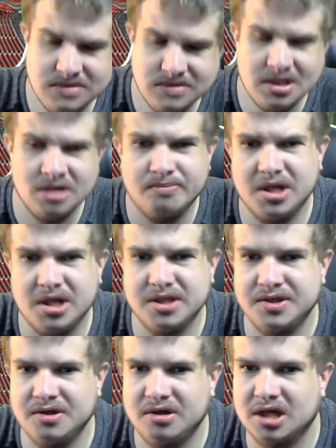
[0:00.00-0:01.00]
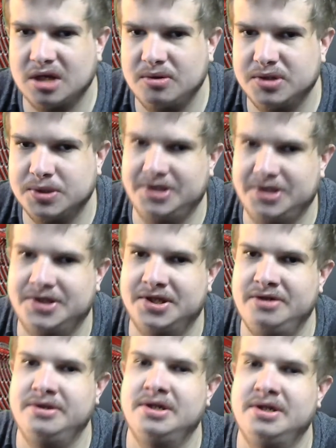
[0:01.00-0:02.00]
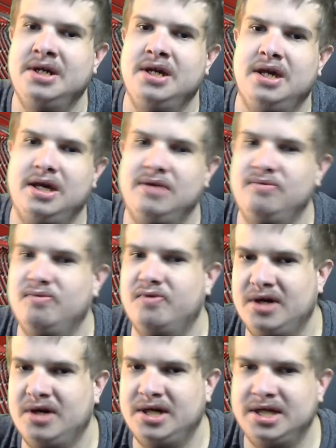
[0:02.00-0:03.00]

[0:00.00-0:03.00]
but I decided to go with Switzerland in third.